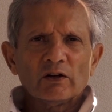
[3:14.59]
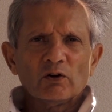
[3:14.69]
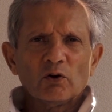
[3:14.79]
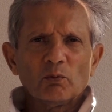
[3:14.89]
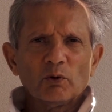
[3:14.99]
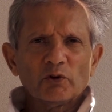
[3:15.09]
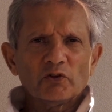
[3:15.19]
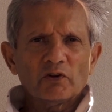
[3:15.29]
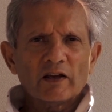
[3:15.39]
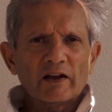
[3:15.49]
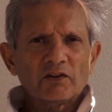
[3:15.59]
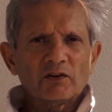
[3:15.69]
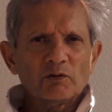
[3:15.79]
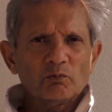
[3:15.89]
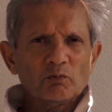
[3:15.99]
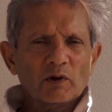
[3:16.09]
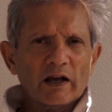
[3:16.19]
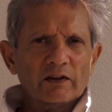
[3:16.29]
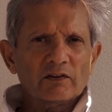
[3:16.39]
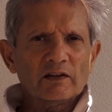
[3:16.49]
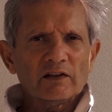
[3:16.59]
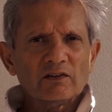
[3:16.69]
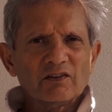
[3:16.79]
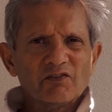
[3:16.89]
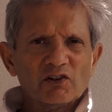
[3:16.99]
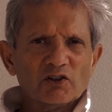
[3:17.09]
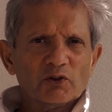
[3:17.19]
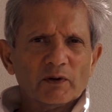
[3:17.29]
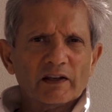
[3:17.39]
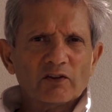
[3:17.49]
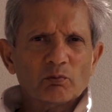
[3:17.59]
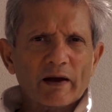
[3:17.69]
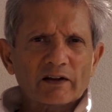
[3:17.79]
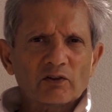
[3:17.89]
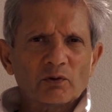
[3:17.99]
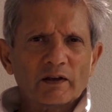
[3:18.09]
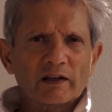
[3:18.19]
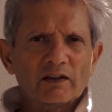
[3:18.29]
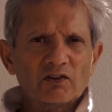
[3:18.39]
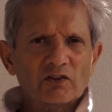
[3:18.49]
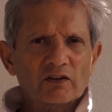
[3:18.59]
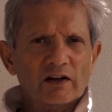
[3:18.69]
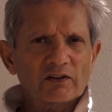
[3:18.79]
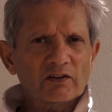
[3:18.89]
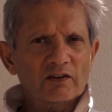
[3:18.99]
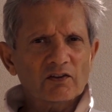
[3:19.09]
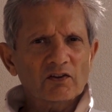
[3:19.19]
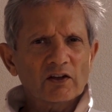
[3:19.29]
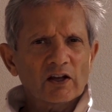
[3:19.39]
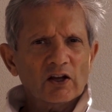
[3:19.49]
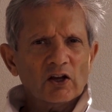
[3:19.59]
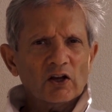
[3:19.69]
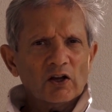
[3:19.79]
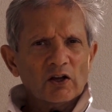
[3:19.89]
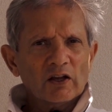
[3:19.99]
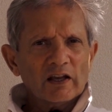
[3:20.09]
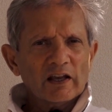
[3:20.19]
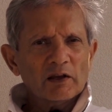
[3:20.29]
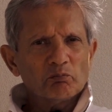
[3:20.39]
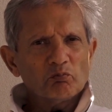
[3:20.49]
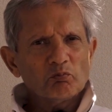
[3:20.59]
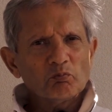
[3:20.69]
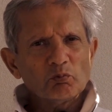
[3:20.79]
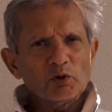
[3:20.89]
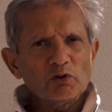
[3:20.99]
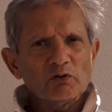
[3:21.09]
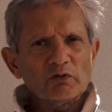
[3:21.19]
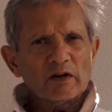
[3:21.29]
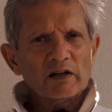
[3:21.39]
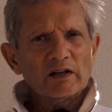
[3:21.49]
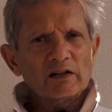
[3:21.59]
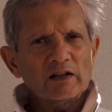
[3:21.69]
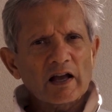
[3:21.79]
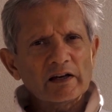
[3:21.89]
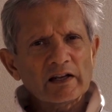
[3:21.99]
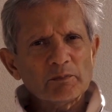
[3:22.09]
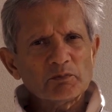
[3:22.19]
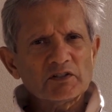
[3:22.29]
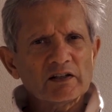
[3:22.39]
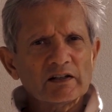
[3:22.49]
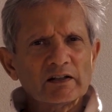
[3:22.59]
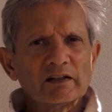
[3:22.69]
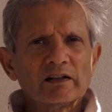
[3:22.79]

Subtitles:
almost as he's even doing his backswing. He starts his hip move and hip turn